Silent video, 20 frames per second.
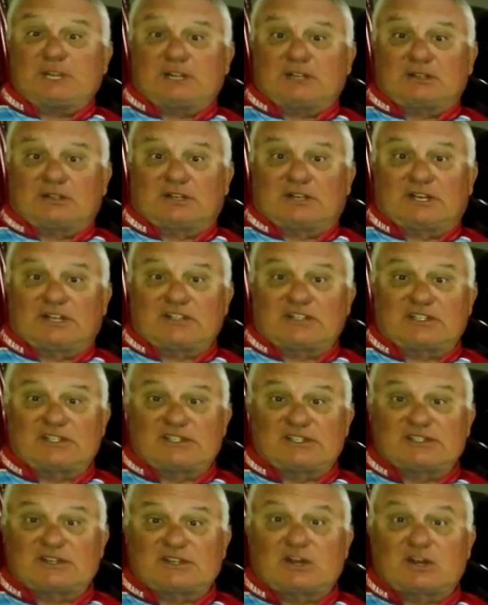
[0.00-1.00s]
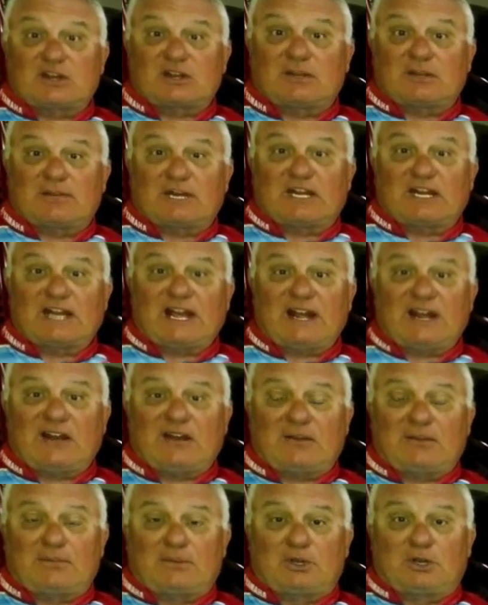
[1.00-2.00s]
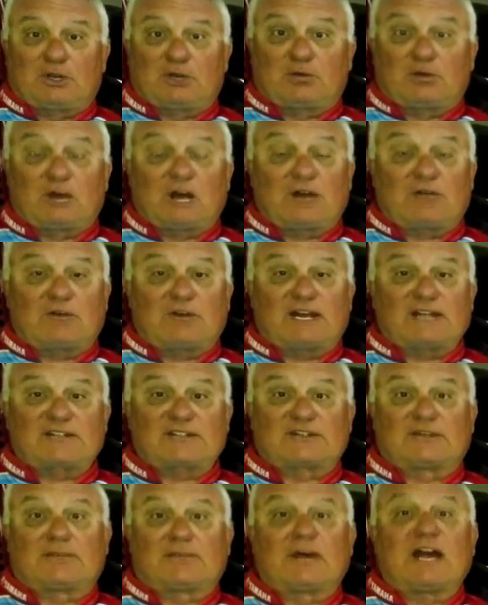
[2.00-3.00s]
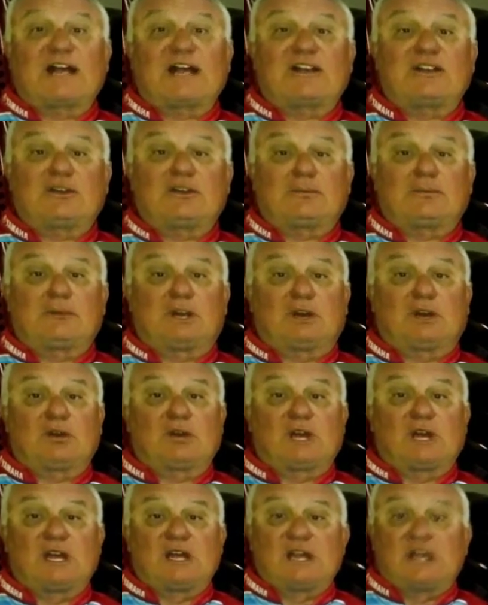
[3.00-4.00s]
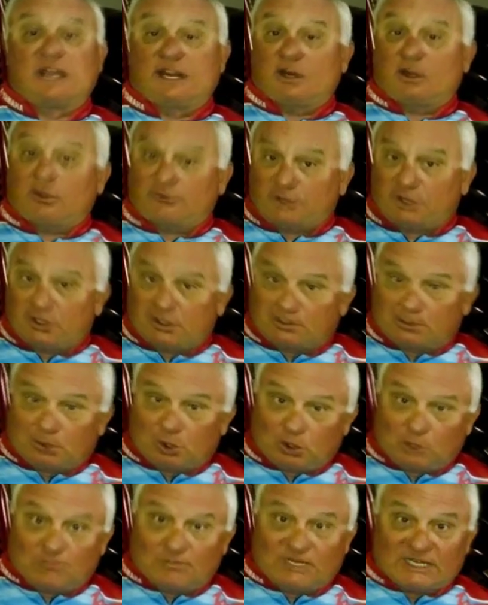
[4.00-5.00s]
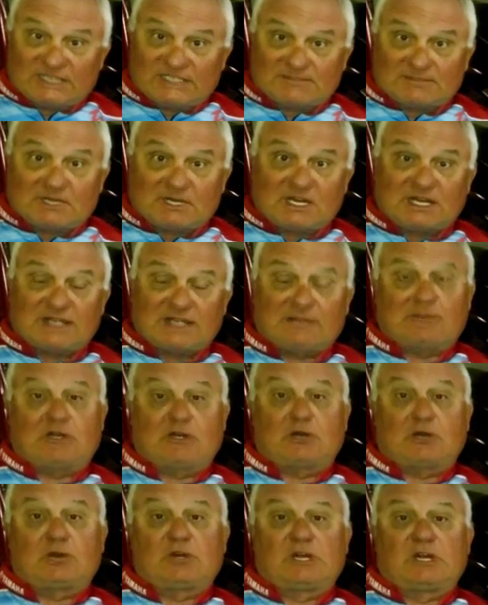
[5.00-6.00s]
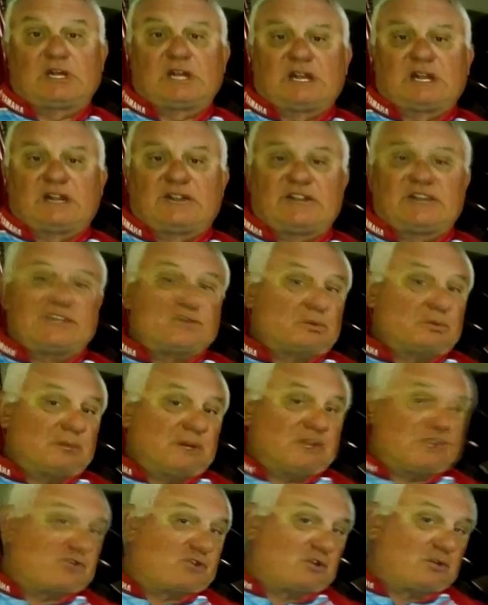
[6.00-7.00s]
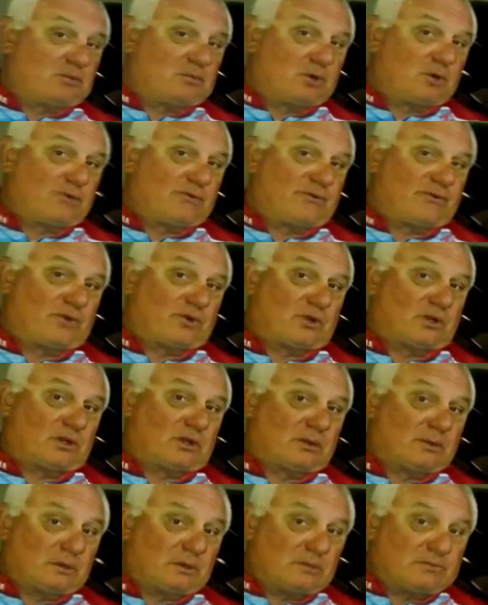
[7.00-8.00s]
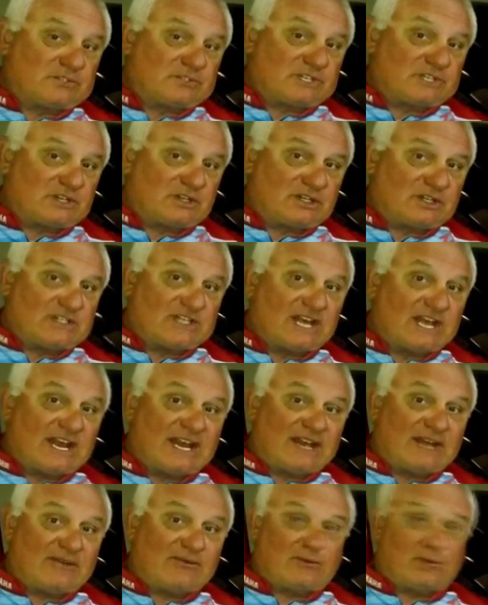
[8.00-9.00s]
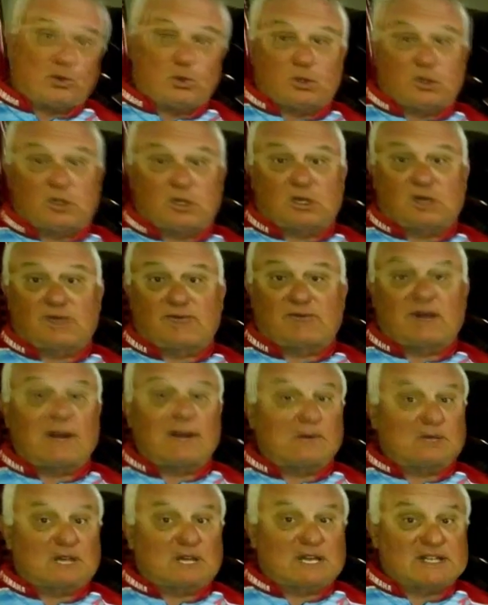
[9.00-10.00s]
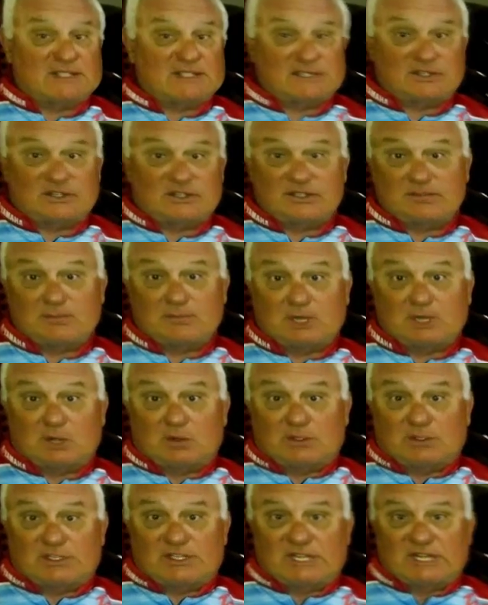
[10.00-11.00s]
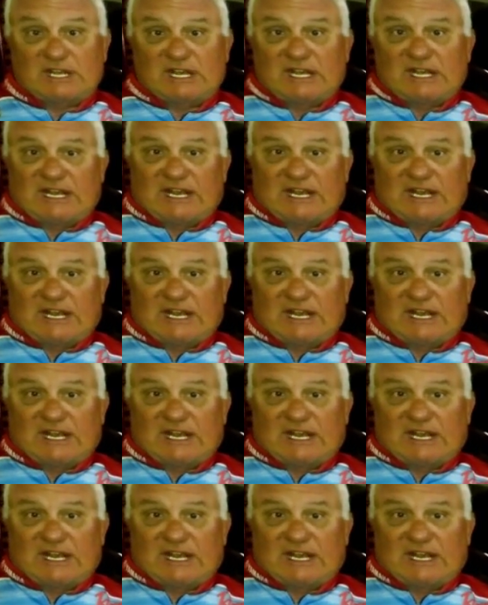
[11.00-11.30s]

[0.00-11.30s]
particular edition is talking about how to put rod racks on the back of your boat in order for you to pull baits behind the boat. This would be true both for aluminum series and for fiberglass series boats.